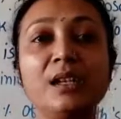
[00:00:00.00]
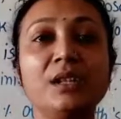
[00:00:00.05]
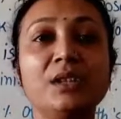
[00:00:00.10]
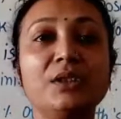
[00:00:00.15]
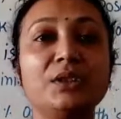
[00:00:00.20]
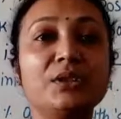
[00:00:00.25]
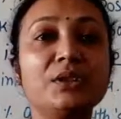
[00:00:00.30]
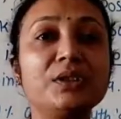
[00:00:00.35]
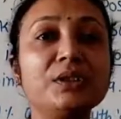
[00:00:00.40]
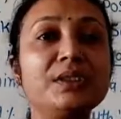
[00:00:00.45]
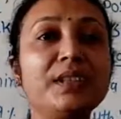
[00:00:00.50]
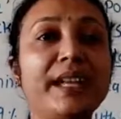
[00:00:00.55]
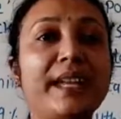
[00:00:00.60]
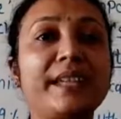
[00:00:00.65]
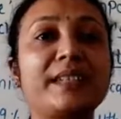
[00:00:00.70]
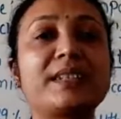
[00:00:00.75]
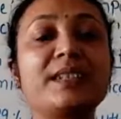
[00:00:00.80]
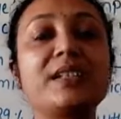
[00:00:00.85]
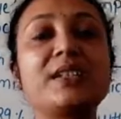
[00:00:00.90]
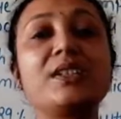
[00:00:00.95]
So the
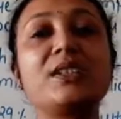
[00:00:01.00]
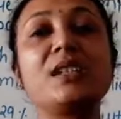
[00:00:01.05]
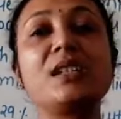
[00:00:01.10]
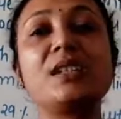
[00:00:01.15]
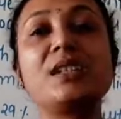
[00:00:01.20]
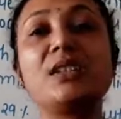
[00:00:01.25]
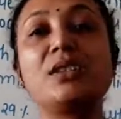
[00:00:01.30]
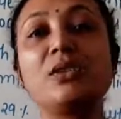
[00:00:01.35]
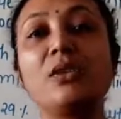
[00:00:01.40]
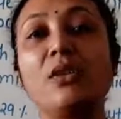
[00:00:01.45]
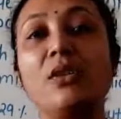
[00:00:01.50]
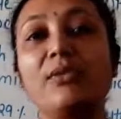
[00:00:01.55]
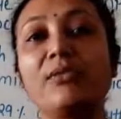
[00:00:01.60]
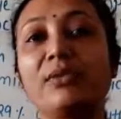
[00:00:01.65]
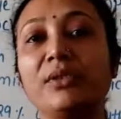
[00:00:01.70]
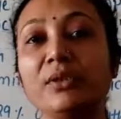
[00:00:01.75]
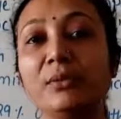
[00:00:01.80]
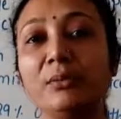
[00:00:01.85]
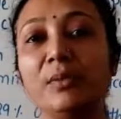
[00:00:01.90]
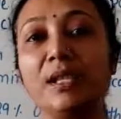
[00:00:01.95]
existence of
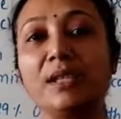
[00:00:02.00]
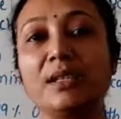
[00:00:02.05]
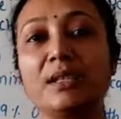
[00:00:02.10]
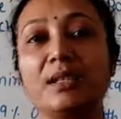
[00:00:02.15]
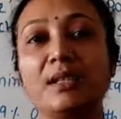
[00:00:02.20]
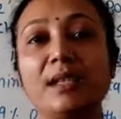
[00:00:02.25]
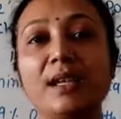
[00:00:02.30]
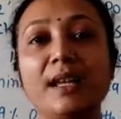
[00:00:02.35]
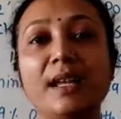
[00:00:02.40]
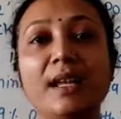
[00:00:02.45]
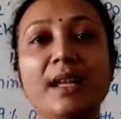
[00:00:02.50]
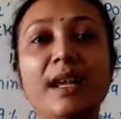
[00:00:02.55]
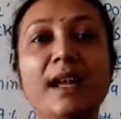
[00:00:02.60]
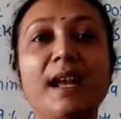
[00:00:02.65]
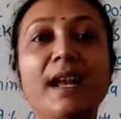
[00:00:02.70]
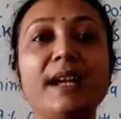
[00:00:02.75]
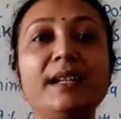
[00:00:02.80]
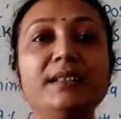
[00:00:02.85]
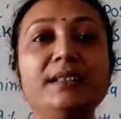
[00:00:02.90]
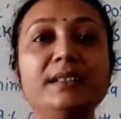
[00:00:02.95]
humans
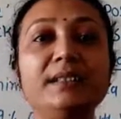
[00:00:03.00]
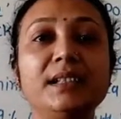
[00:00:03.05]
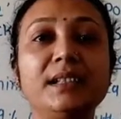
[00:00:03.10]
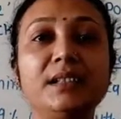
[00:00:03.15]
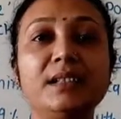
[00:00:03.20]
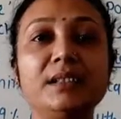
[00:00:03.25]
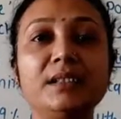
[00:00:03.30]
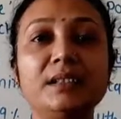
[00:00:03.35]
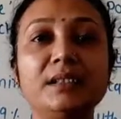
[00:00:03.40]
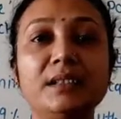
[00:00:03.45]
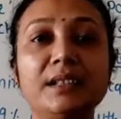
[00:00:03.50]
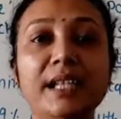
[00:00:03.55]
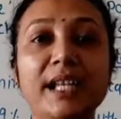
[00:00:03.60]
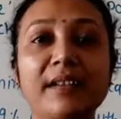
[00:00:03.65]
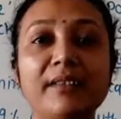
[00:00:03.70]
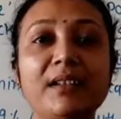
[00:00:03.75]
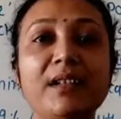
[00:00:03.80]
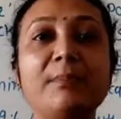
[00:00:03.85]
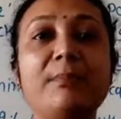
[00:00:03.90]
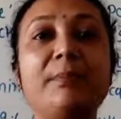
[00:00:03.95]
and the
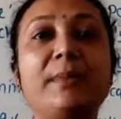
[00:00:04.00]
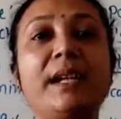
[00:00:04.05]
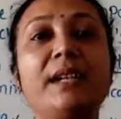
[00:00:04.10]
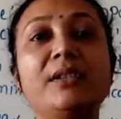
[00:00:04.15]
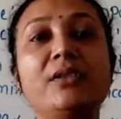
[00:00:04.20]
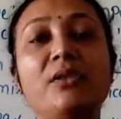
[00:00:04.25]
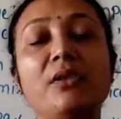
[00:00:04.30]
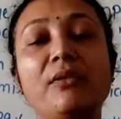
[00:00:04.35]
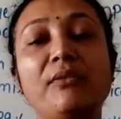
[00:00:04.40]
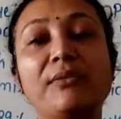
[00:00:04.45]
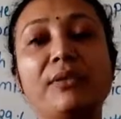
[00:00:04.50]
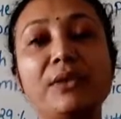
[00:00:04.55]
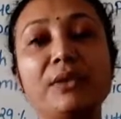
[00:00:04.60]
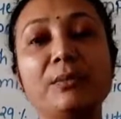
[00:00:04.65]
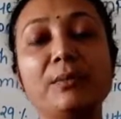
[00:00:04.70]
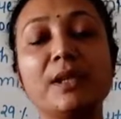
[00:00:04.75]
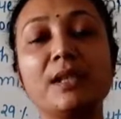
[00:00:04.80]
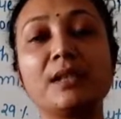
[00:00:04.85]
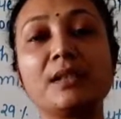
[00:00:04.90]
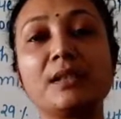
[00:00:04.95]
development of
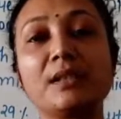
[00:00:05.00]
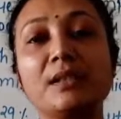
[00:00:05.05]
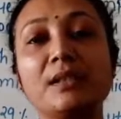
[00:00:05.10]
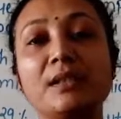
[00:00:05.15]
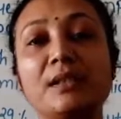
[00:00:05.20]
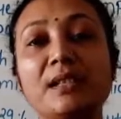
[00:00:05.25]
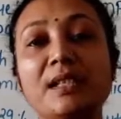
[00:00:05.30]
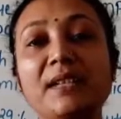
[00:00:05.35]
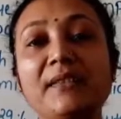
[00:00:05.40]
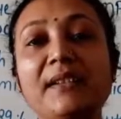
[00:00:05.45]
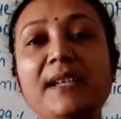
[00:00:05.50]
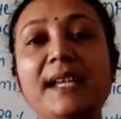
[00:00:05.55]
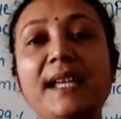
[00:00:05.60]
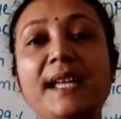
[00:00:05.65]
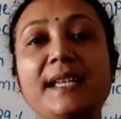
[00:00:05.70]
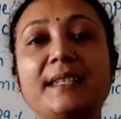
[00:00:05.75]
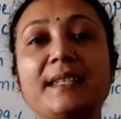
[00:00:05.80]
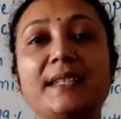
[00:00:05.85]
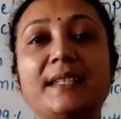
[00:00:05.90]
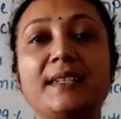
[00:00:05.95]
human
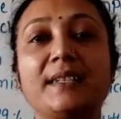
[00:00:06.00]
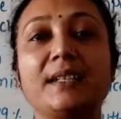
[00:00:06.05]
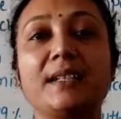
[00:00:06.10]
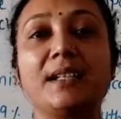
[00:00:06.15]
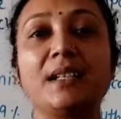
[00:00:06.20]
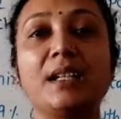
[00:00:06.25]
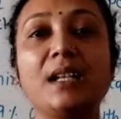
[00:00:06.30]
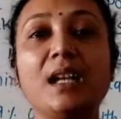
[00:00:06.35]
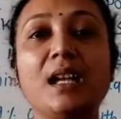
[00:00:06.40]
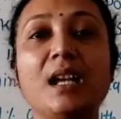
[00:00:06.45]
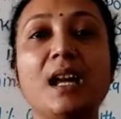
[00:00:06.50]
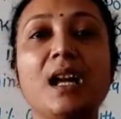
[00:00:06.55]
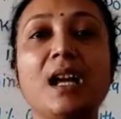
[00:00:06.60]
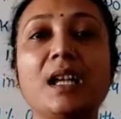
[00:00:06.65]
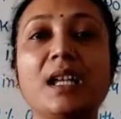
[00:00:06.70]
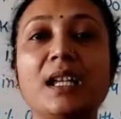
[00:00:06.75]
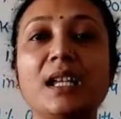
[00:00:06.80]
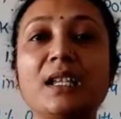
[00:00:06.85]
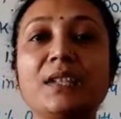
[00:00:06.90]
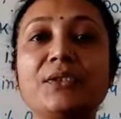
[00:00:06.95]
civilization
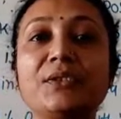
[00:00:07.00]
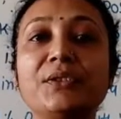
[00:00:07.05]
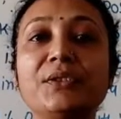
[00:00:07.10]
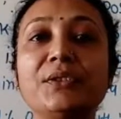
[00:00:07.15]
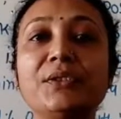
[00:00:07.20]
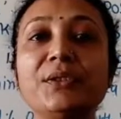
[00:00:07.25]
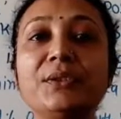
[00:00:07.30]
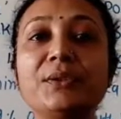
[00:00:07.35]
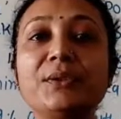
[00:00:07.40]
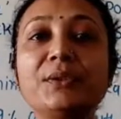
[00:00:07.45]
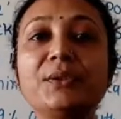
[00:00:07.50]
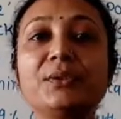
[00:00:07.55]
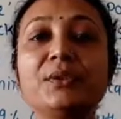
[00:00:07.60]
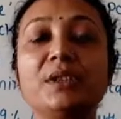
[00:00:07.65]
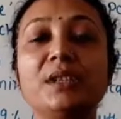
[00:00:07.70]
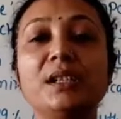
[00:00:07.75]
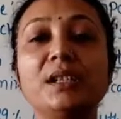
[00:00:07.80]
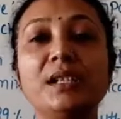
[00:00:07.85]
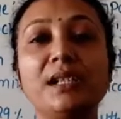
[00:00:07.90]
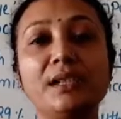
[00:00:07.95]
is due to
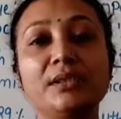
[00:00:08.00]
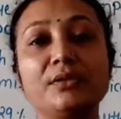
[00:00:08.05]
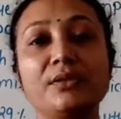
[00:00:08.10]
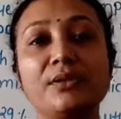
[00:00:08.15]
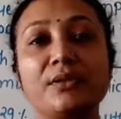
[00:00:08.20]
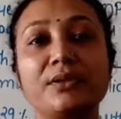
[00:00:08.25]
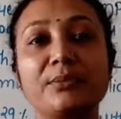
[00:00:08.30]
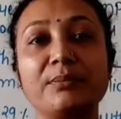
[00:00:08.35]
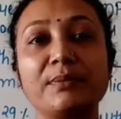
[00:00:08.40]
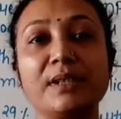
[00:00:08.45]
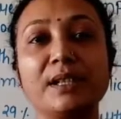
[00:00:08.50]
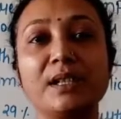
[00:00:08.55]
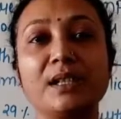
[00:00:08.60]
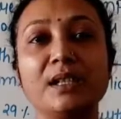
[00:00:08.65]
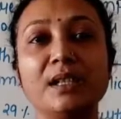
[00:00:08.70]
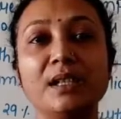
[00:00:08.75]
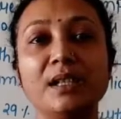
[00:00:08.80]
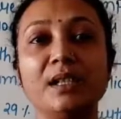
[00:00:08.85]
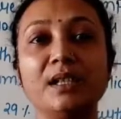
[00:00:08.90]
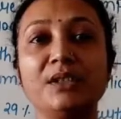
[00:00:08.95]
the lithosphere.
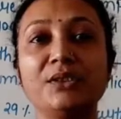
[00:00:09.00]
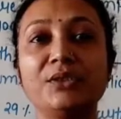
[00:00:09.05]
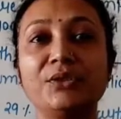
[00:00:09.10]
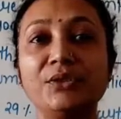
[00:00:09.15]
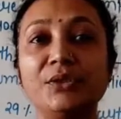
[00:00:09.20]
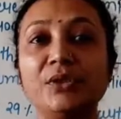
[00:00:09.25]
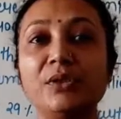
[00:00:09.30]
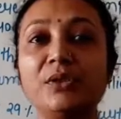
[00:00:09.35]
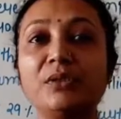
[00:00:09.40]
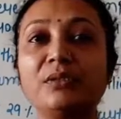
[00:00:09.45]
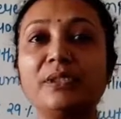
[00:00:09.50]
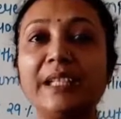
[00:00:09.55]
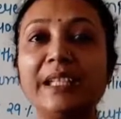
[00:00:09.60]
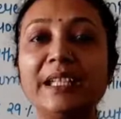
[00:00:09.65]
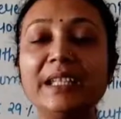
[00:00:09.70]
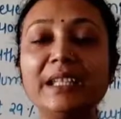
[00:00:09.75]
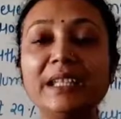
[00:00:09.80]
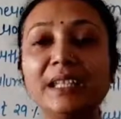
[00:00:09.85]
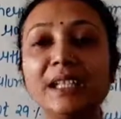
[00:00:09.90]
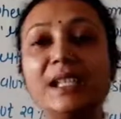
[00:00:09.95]
So
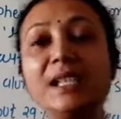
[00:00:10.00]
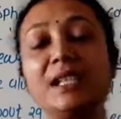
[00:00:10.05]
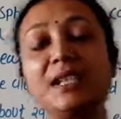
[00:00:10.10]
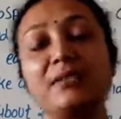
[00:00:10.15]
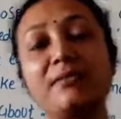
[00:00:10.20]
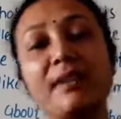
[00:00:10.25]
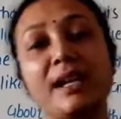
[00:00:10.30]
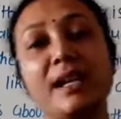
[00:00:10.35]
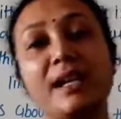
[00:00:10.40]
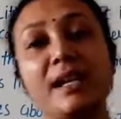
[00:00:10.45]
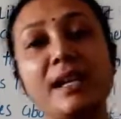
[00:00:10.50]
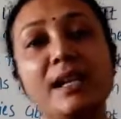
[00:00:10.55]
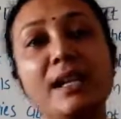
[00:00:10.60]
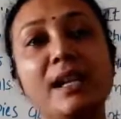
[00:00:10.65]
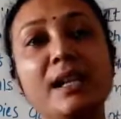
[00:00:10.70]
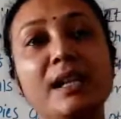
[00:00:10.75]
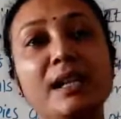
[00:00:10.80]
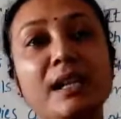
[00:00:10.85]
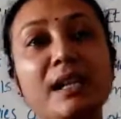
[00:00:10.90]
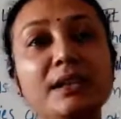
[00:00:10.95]
in this way,
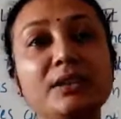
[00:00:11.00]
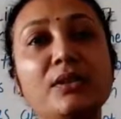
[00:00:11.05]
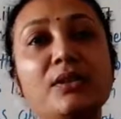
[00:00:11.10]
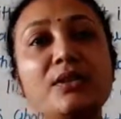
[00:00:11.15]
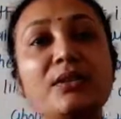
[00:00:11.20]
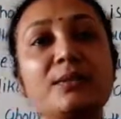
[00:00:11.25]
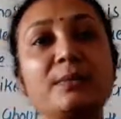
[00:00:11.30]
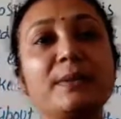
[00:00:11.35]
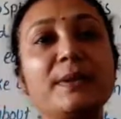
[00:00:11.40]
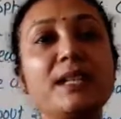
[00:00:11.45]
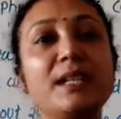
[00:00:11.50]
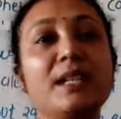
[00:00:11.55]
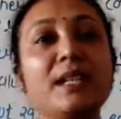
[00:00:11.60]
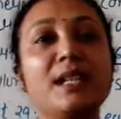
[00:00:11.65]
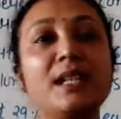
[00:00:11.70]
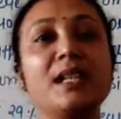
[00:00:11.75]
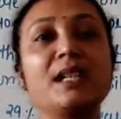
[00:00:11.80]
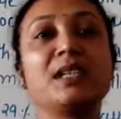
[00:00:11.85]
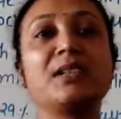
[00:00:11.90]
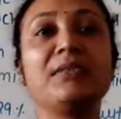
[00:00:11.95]
lithosphere
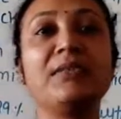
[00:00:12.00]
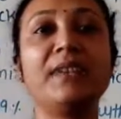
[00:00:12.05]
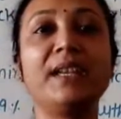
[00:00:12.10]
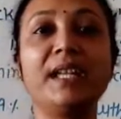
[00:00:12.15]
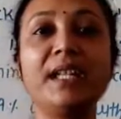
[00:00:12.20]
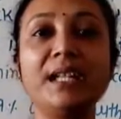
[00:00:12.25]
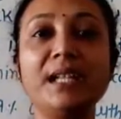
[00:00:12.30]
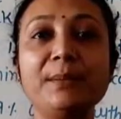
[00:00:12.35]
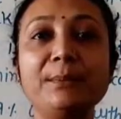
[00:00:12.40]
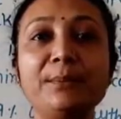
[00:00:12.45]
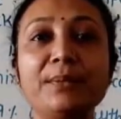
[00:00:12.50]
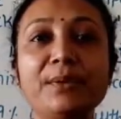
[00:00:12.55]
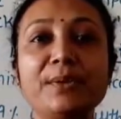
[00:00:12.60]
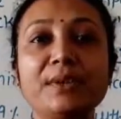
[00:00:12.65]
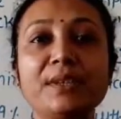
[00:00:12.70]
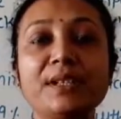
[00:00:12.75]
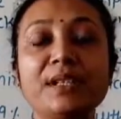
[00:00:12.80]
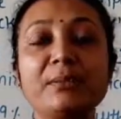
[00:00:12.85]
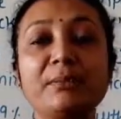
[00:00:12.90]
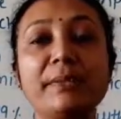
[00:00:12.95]
is very
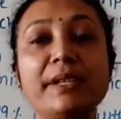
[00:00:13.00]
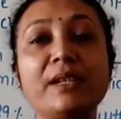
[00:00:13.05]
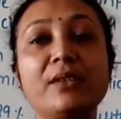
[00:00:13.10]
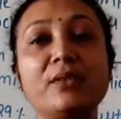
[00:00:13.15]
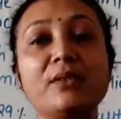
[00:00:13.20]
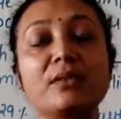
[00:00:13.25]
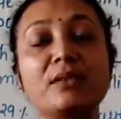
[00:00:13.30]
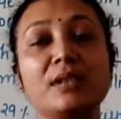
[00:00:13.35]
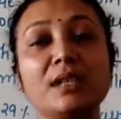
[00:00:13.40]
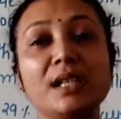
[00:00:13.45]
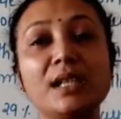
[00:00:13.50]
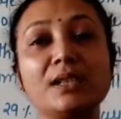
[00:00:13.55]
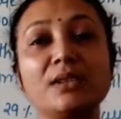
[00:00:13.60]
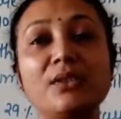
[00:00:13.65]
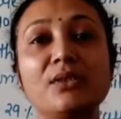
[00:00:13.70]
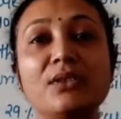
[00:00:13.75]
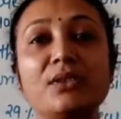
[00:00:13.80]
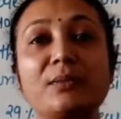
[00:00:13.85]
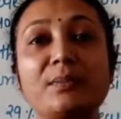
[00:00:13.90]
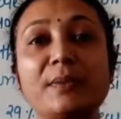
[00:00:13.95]
important because
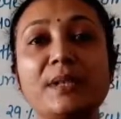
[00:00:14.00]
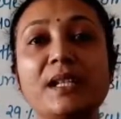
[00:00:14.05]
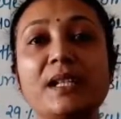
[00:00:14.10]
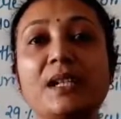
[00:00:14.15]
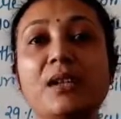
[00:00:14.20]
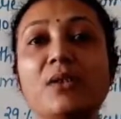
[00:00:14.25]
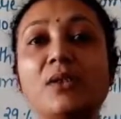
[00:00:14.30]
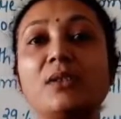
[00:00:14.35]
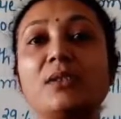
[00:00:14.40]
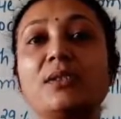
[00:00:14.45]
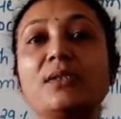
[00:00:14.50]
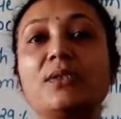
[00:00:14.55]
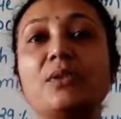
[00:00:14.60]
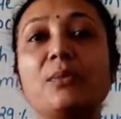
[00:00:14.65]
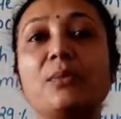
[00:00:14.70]
lithosphere also